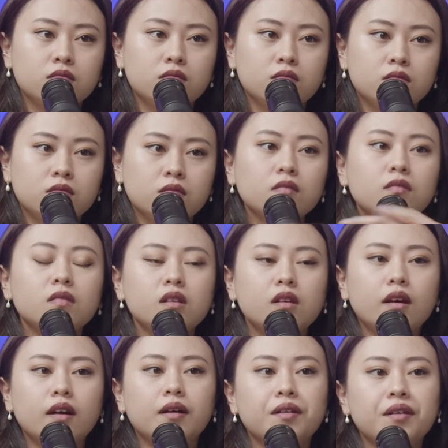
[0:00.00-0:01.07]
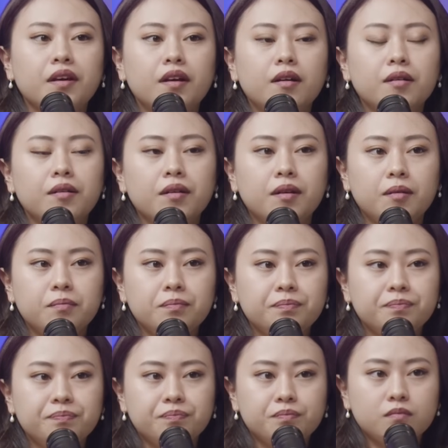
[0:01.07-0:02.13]
certain roles for you, and I don't
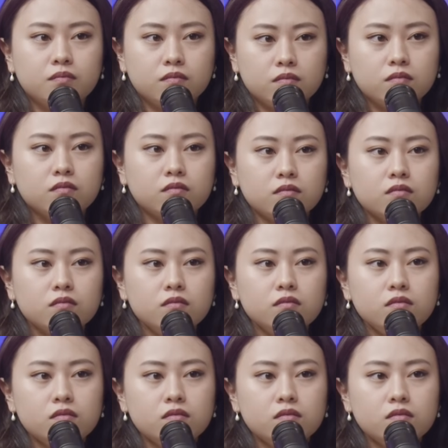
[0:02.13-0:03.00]
see that to myself. But